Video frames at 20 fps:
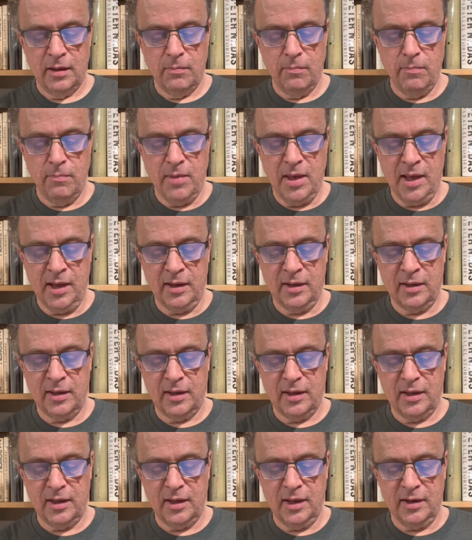Make
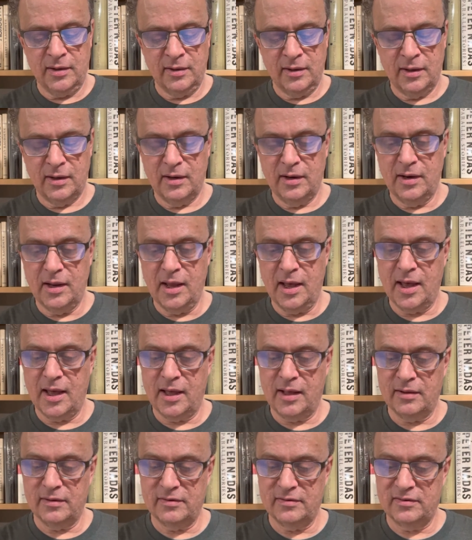it
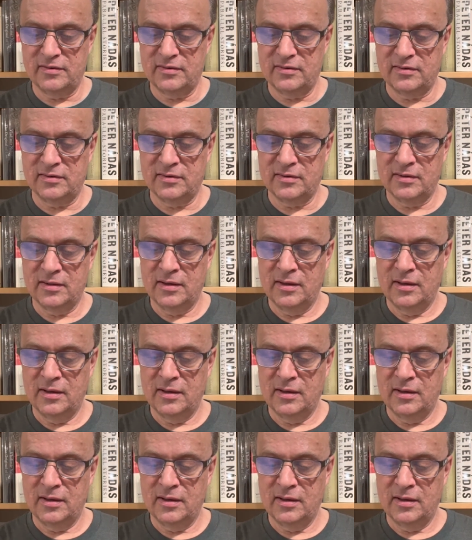dance.